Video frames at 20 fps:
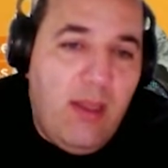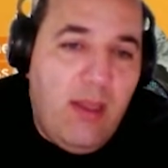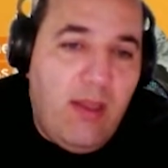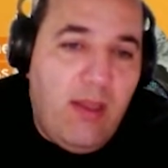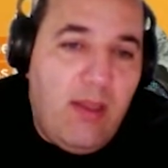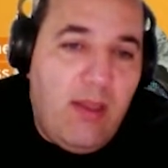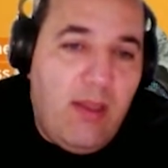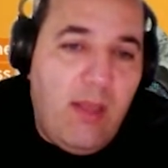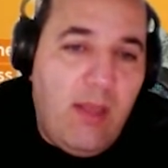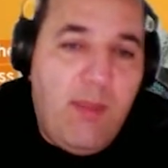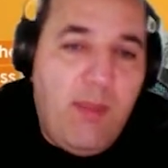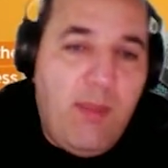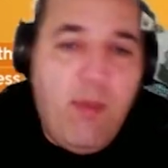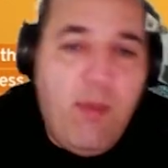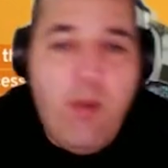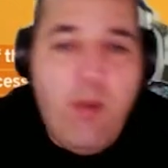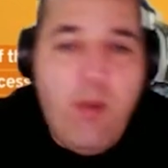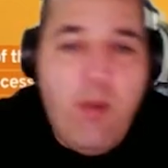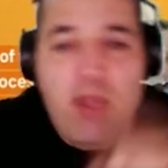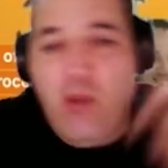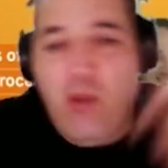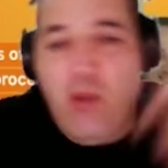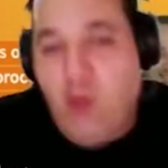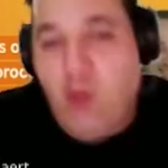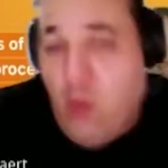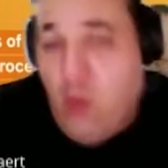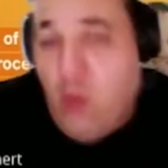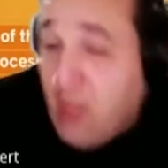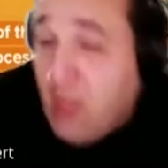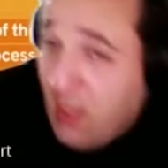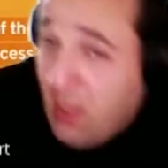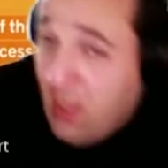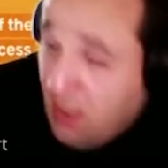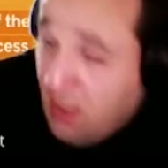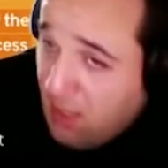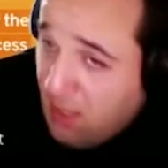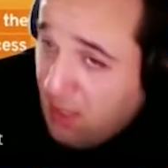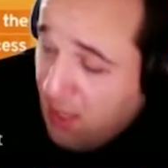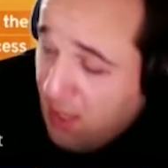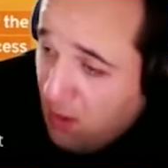Some people want to know
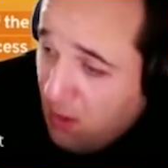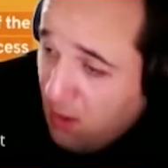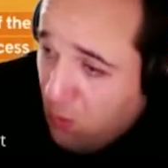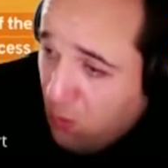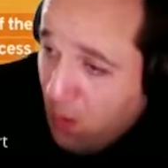the